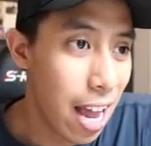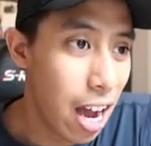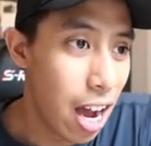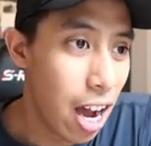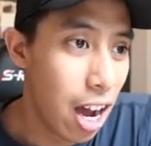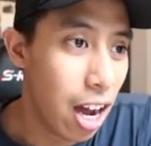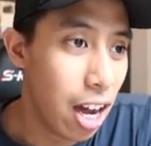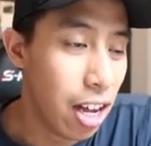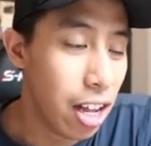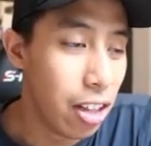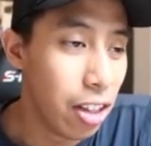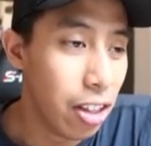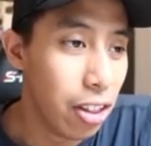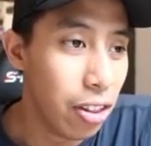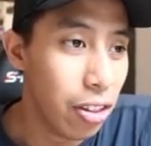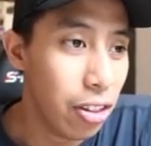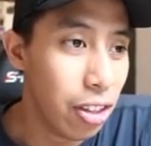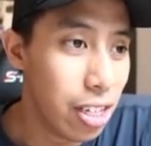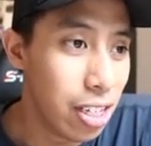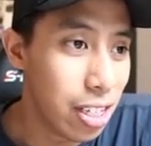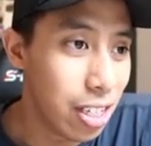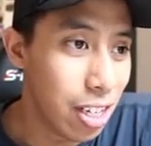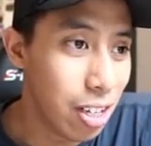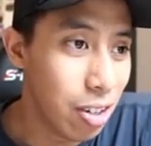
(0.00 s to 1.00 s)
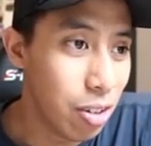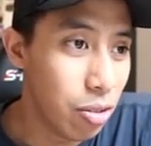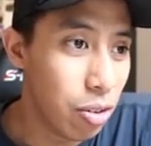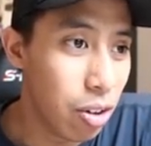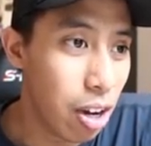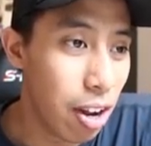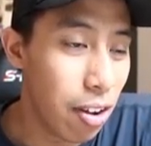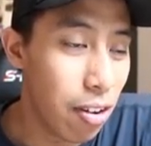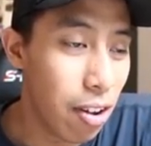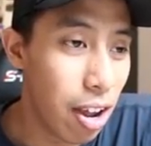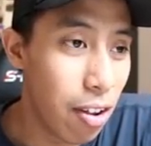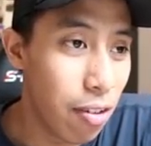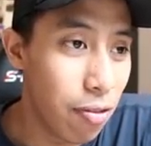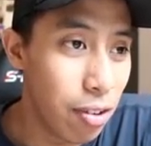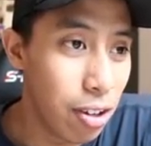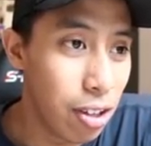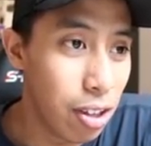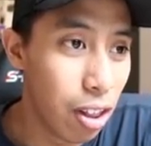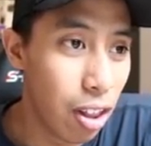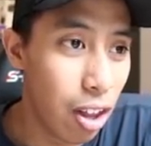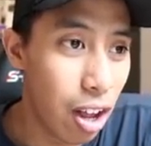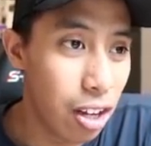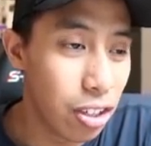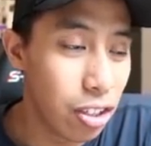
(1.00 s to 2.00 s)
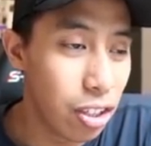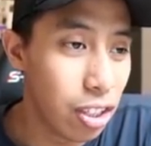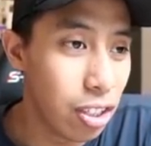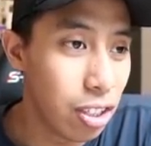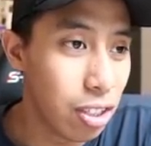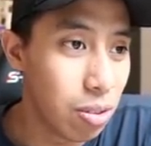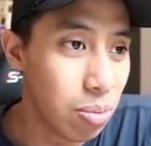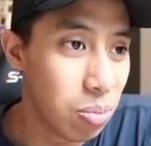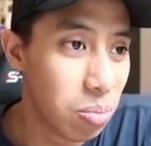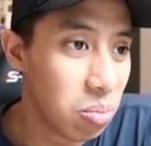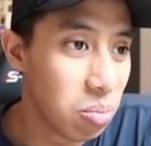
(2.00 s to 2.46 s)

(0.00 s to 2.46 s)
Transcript: uh, this can if it launches